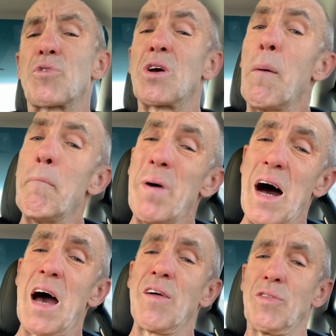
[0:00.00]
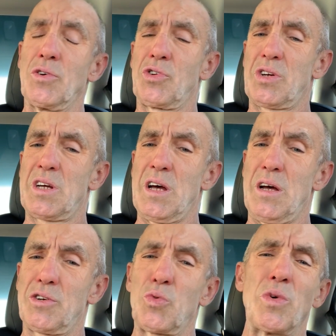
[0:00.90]
combine those
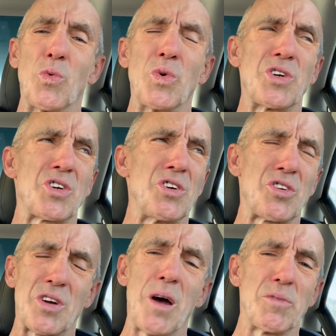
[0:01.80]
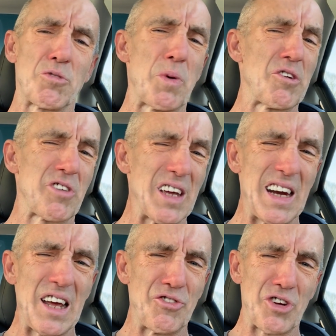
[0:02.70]
accounts. We see some, especially
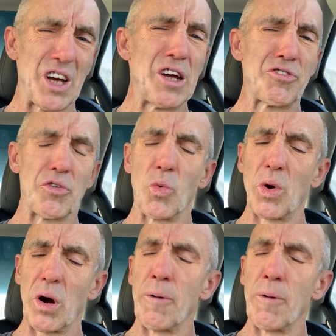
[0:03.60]
in education, where